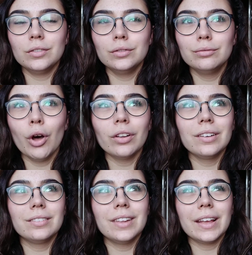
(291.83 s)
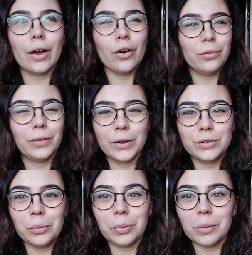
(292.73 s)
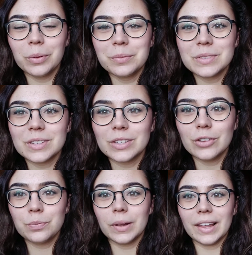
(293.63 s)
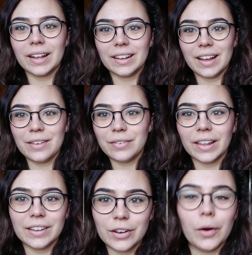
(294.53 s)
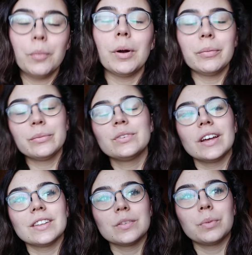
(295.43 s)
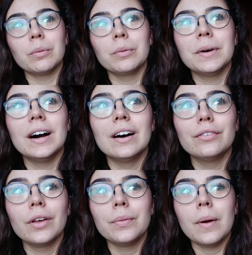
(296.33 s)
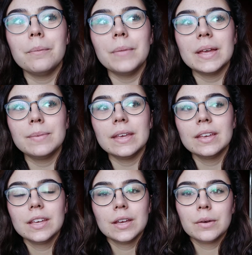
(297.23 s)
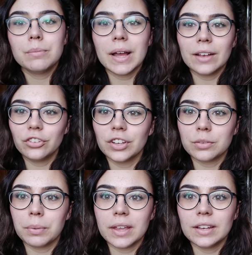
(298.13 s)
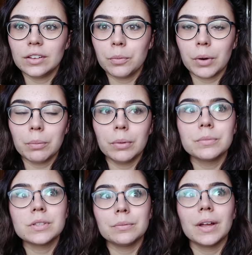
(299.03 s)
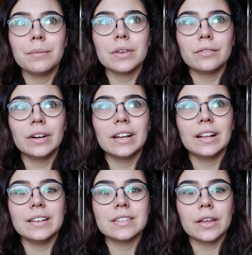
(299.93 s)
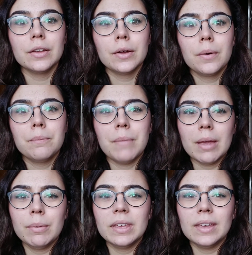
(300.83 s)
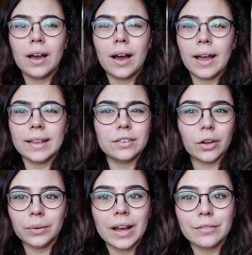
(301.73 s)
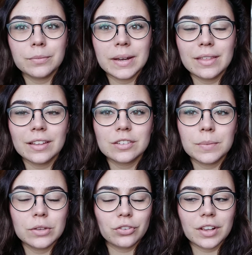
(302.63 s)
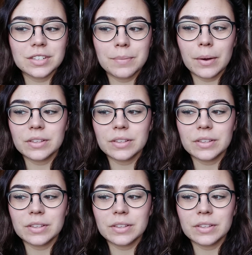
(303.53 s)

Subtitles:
not like offload your problems as such, but like I feel like, you know, a problem shared is a problem halved, and that maybe by actually explaining your problems, sometimes I realize that maybe I don't have as many things to be stressed about